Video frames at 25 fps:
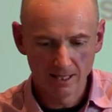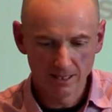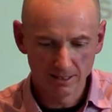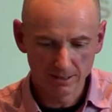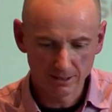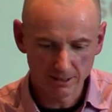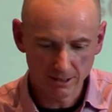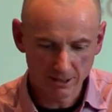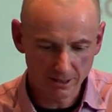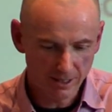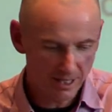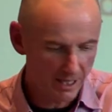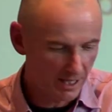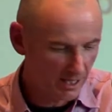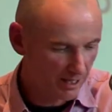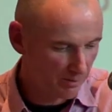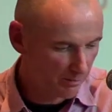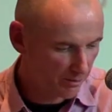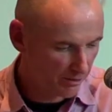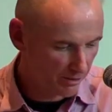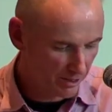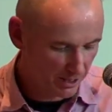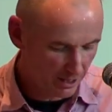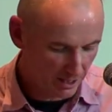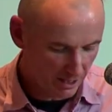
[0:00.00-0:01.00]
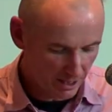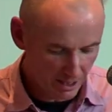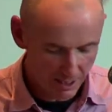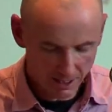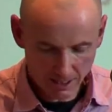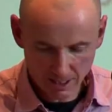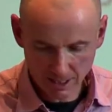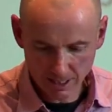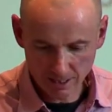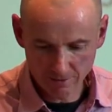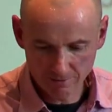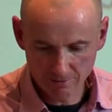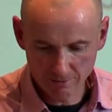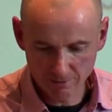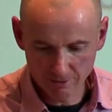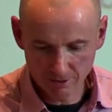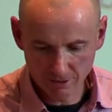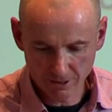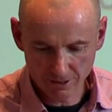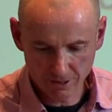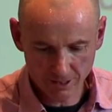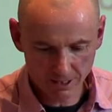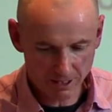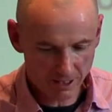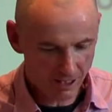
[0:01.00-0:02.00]
So Canterbury and California,
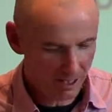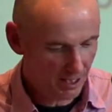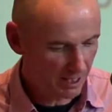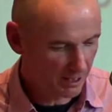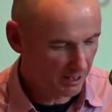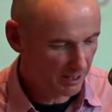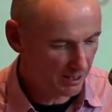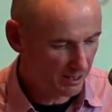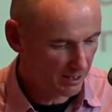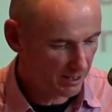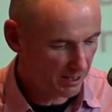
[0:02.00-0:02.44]
I think they had